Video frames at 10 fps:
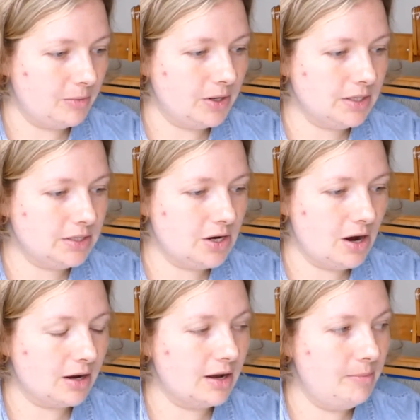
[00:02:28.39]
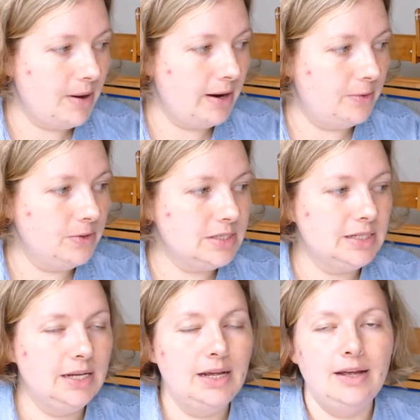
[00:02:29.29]
We're going to talk about
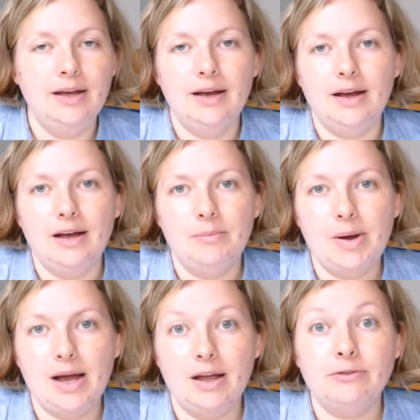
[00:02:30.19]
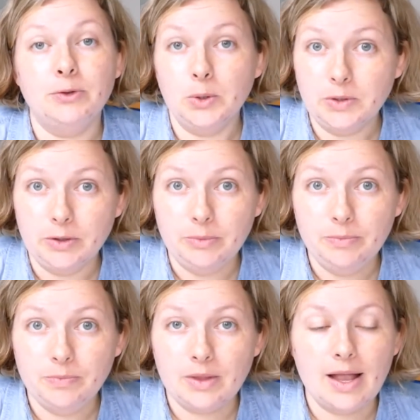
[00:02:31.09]
my floor loom,
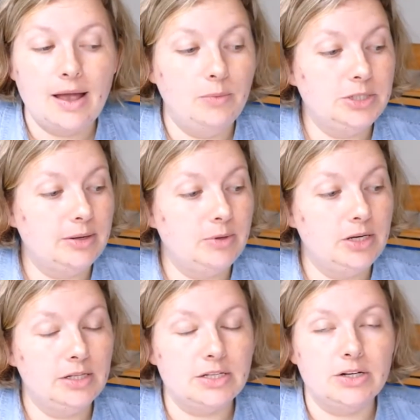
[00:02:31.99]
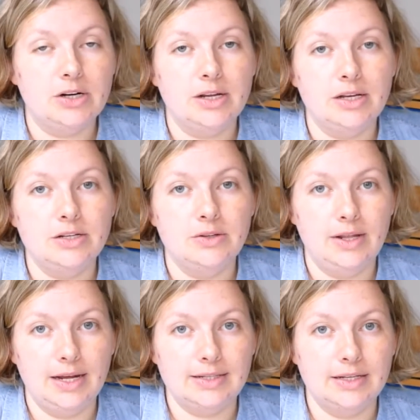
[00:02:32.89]
which I'm going to insert into the
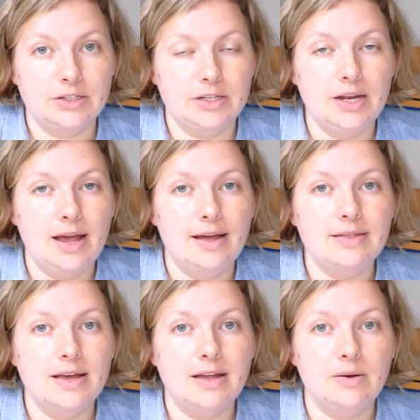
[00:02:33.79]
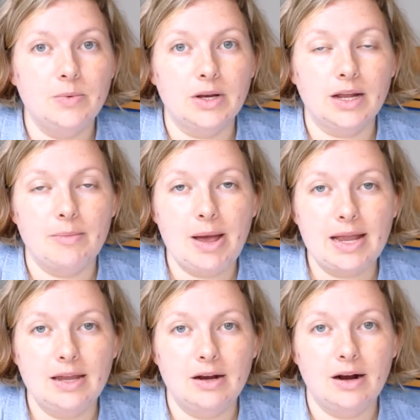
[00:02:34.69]
next section, and then we're going to come
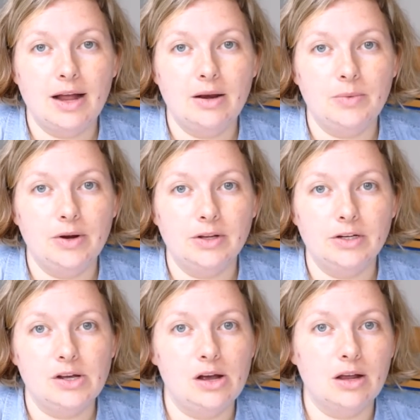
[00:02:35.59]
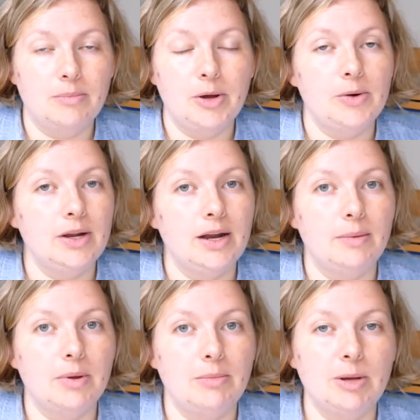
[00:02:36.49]
back here and we are going to talk about an
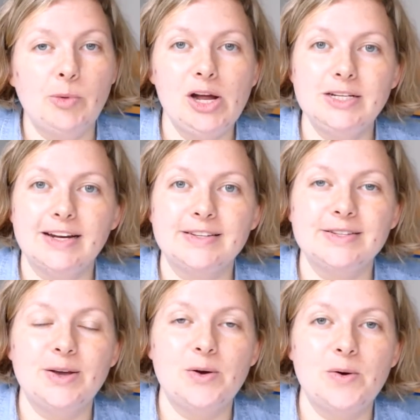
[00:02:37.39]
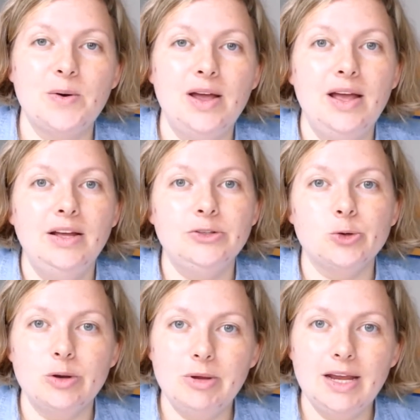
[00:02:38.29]
upcoming project. So
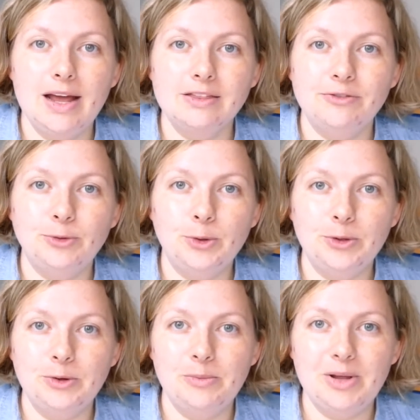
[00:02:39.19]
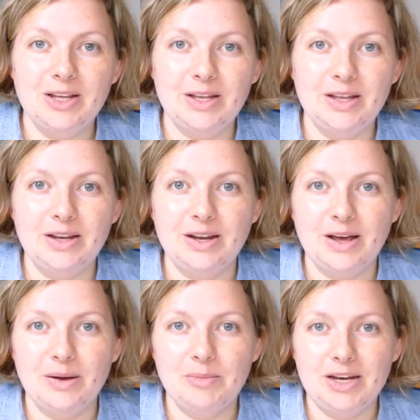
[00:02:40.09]
join me at the floor loom in
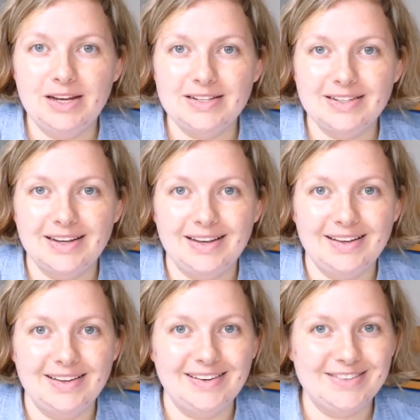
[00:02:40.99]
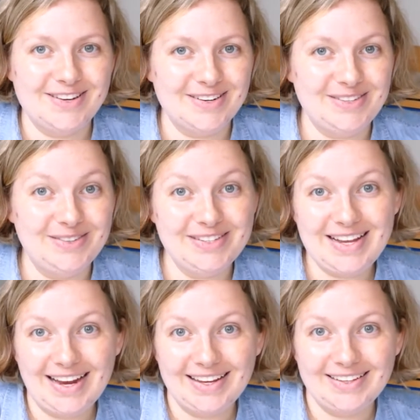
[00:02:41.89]
a minute, and I'll talk to you in a
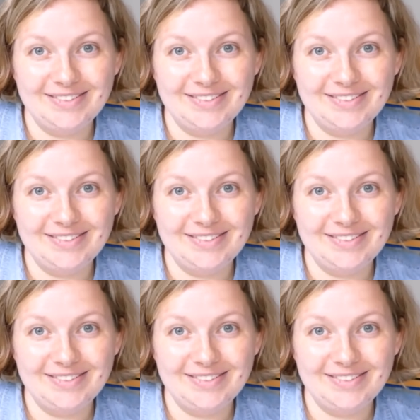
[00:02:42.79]
sec.